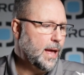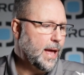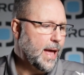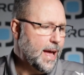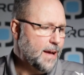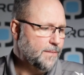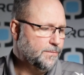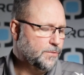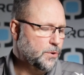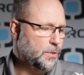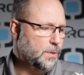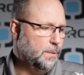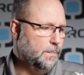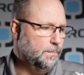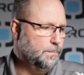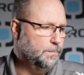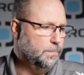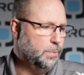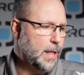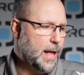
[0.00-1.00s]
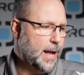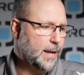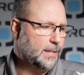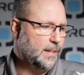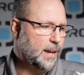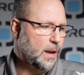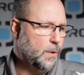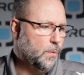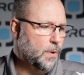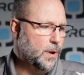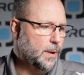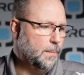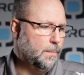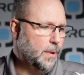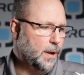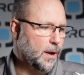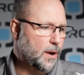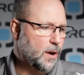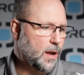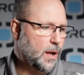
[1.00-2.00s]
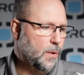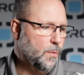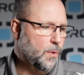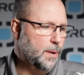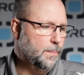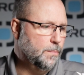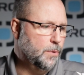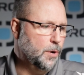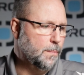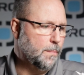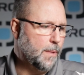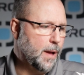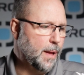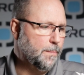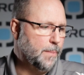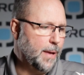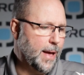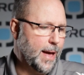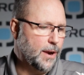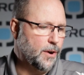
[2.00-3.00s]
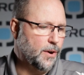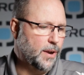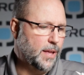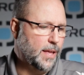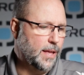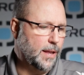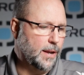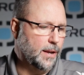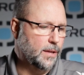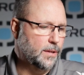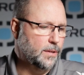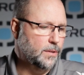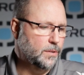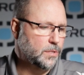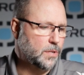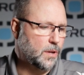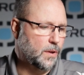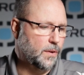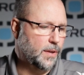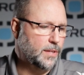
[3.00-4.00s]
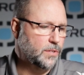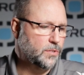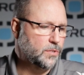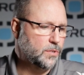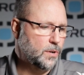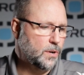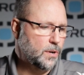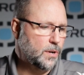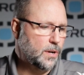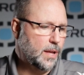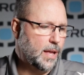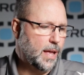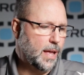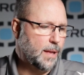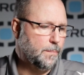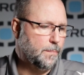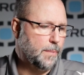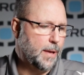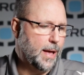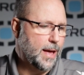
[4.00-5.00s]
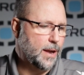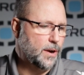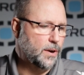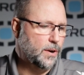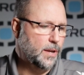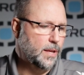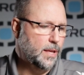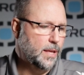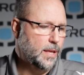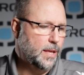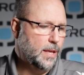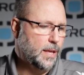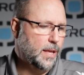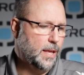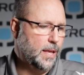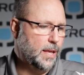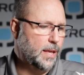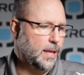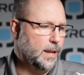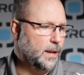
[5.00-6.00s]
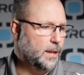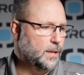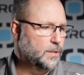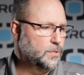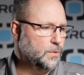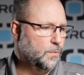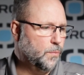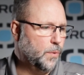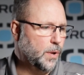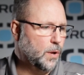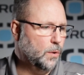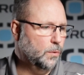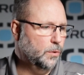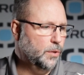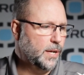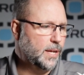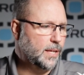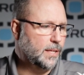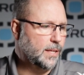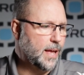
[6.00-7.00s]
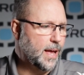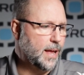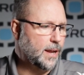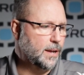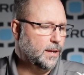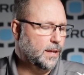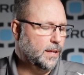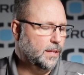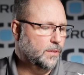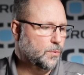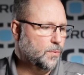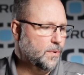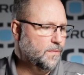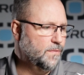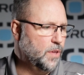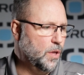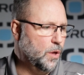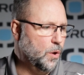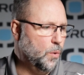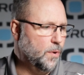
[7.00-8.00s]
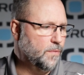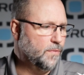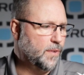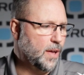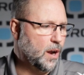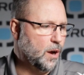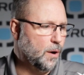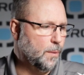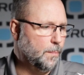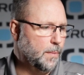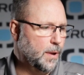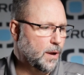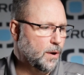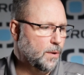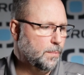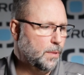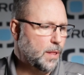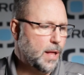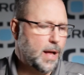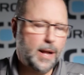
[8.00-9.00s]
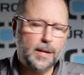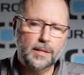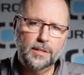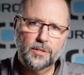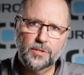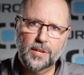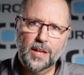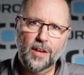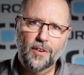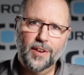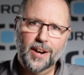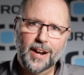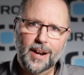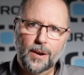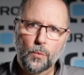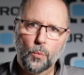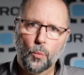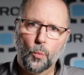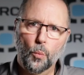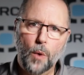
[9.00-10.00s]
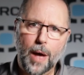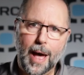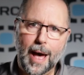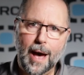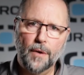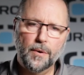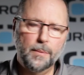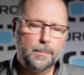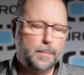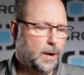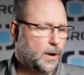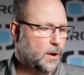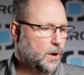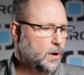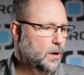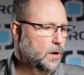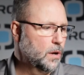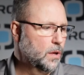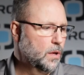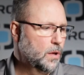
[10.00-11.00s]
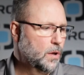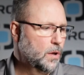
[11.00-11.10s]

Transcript: After the block that I want to mirror, I want to put my pattern end. So I'll insert a pattern end. So if we go look at that in the review, we've got our mirror block telling it how to mirror,